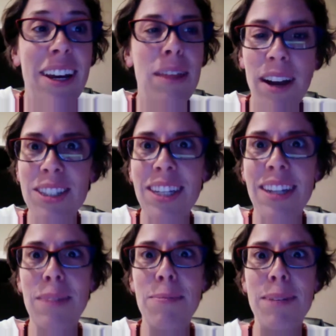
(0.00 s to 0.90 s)

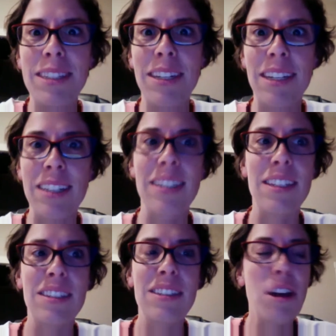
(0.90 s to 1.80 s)
with people that are
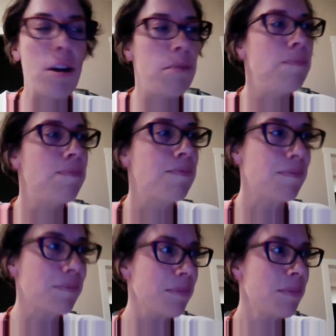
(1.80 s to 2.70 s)
interested in the
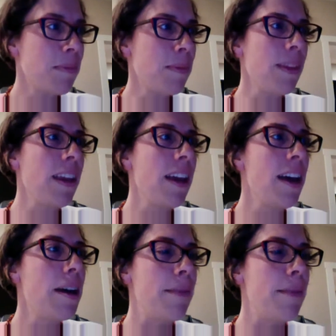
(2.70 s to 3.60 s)
business. So
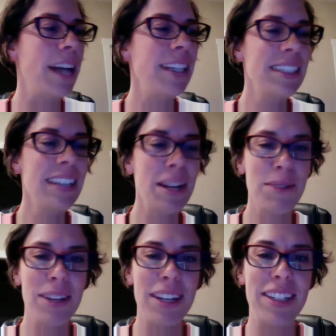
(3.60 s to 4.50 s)

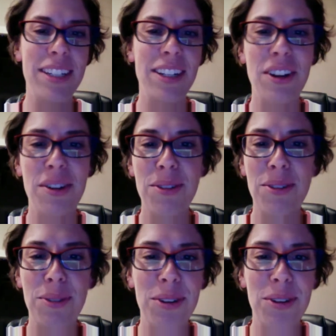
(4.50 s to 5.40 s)
I just kind of
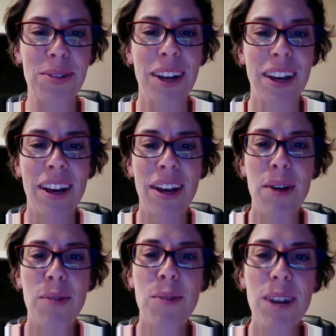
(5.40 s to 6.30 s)
wanted to go through
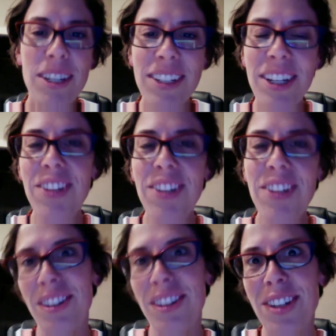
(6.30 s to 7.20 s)
what
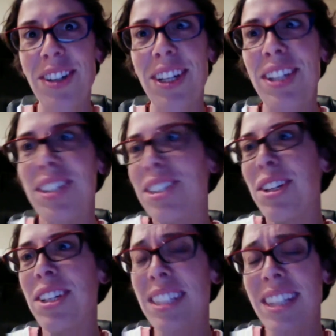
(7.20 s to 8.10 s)
do you do?
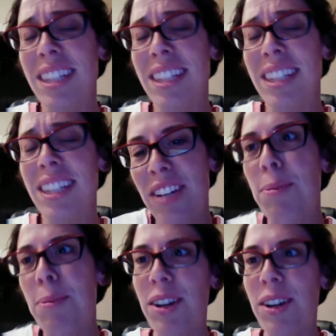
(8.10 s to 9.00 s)
Let's
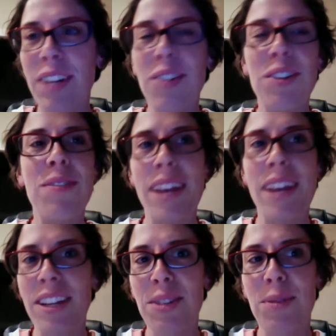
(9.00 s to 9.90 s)
say you do a party or an
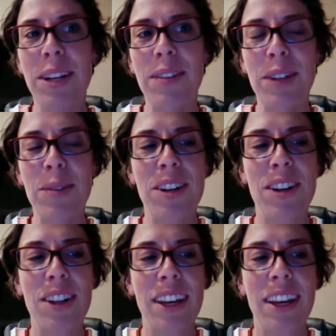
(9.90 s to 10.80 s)
event or whatever you
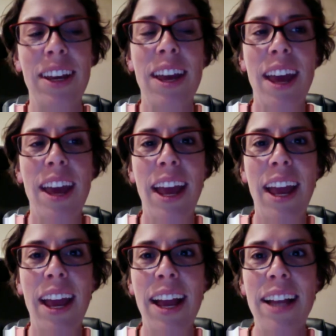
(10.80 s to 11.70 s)
want to call it,
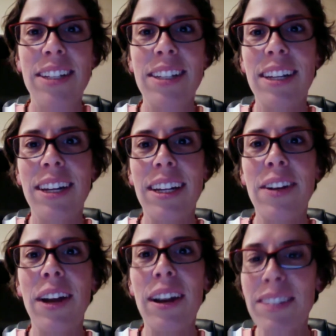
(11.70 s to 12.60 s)
and
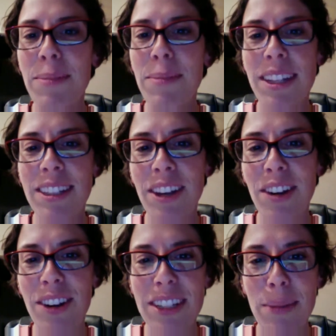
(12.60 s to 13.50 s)
you have somebody that's
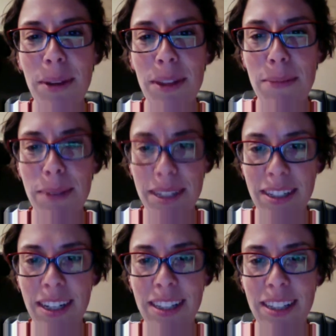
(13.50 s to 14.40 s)
curious about the
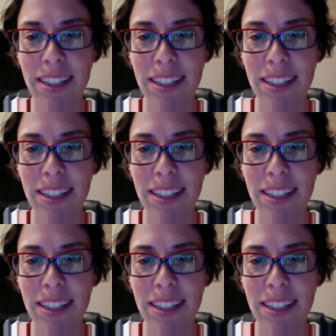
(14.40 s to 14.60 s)
business.